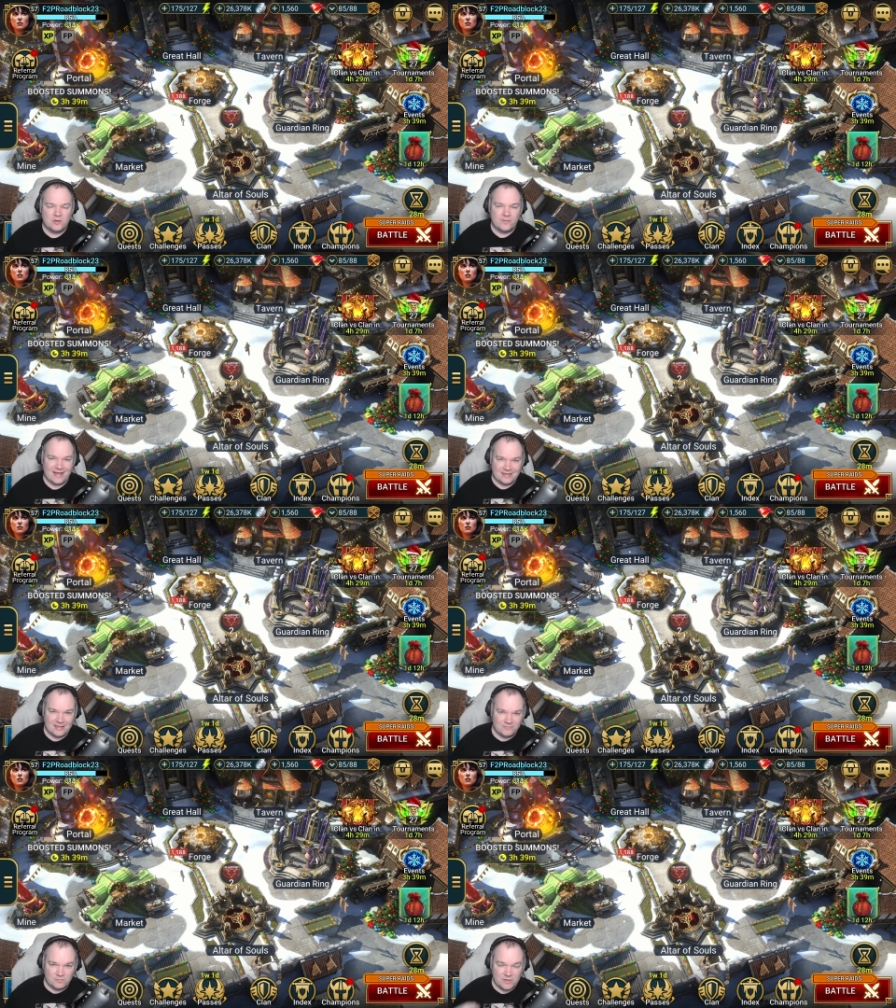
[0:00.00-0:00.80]
That
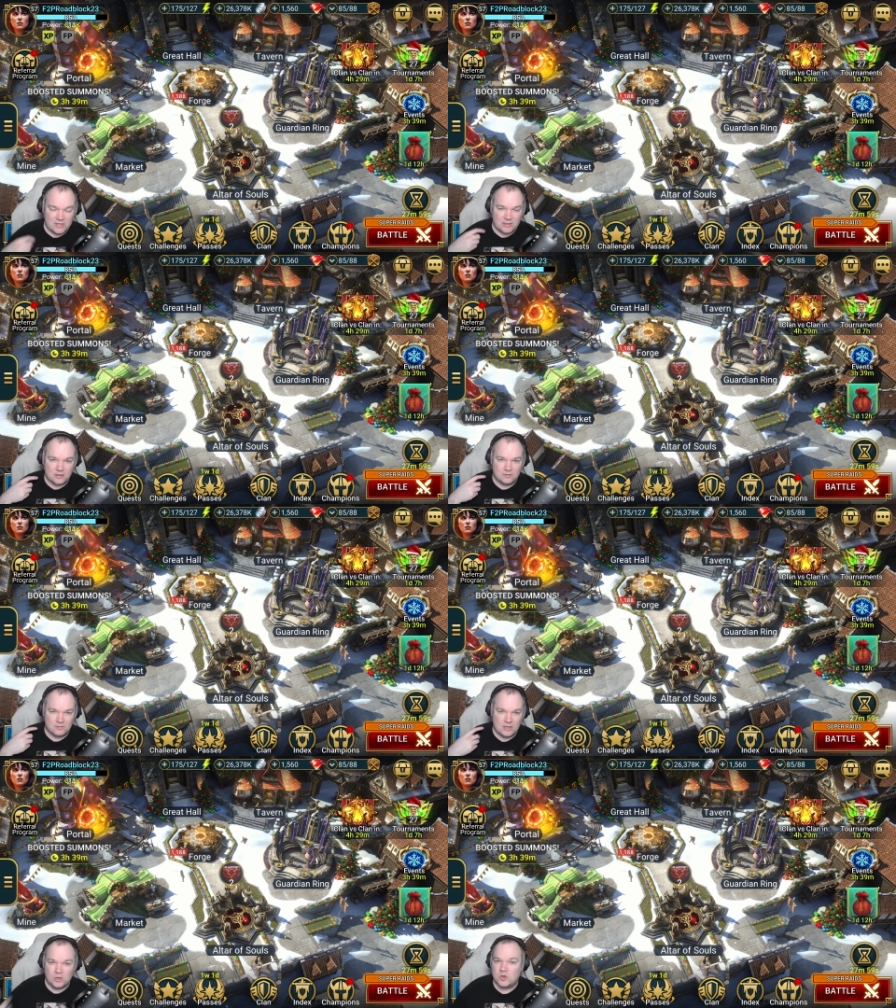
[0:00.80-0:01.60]
gives me
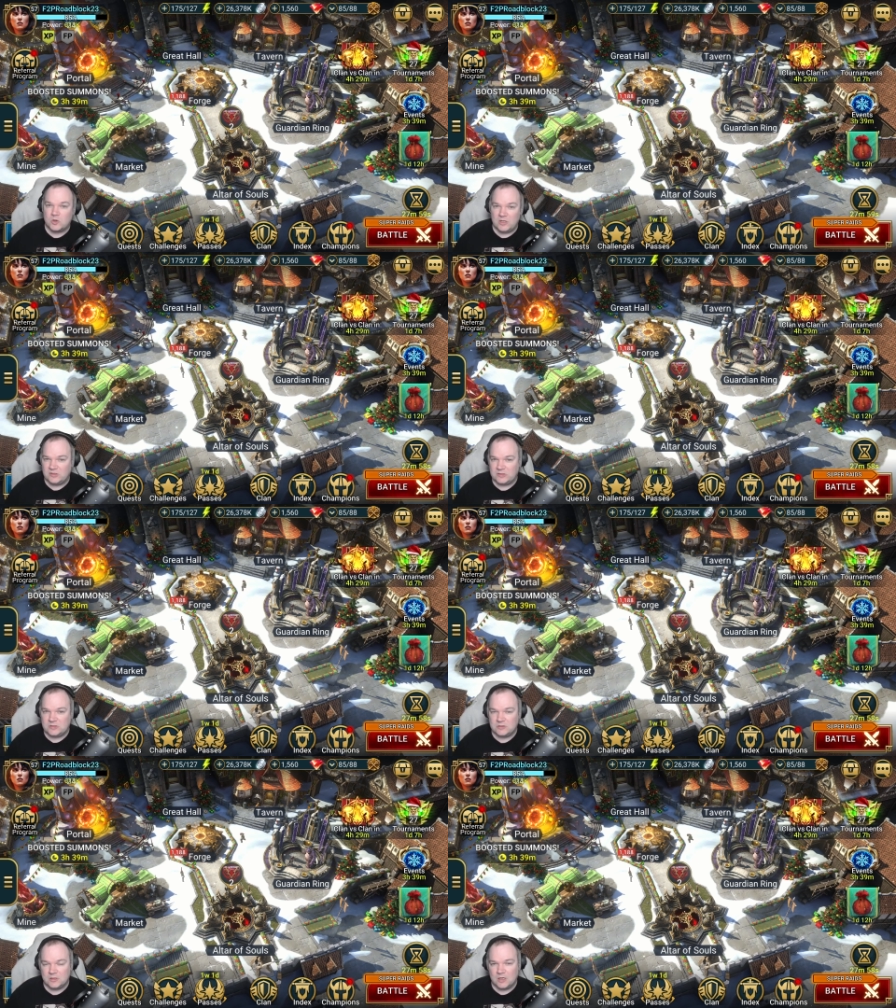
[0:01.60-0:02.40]

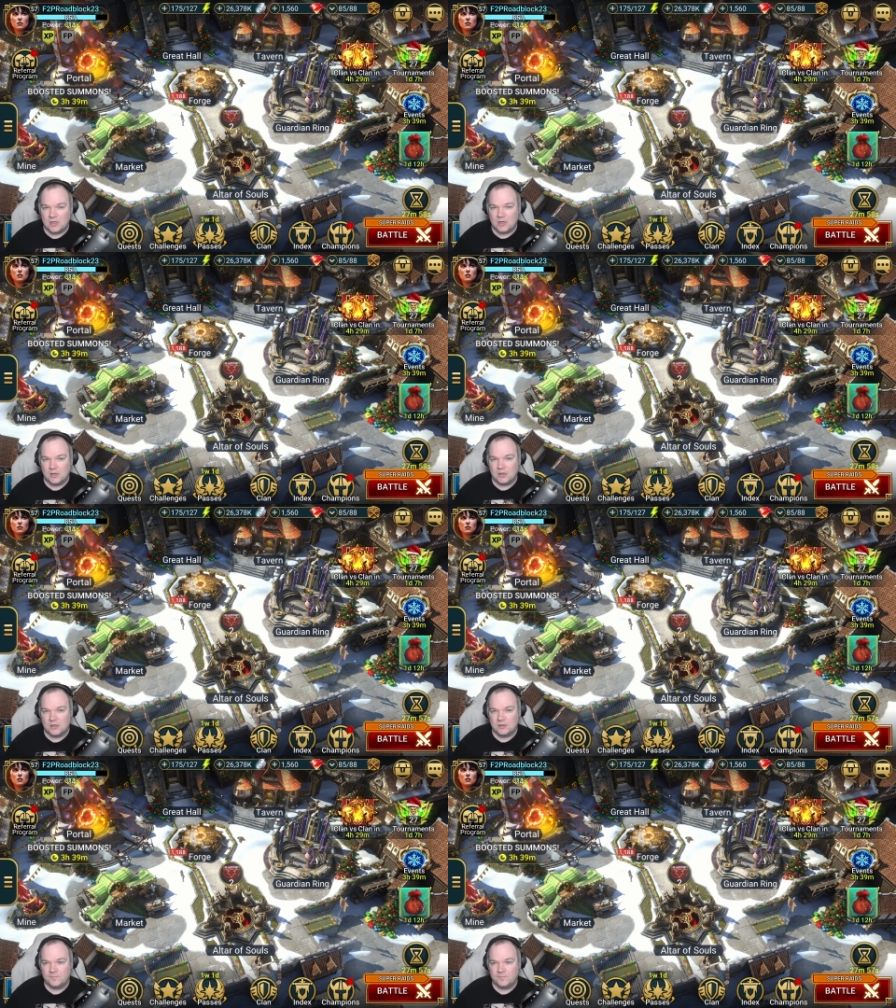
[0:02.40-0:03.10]
increased XP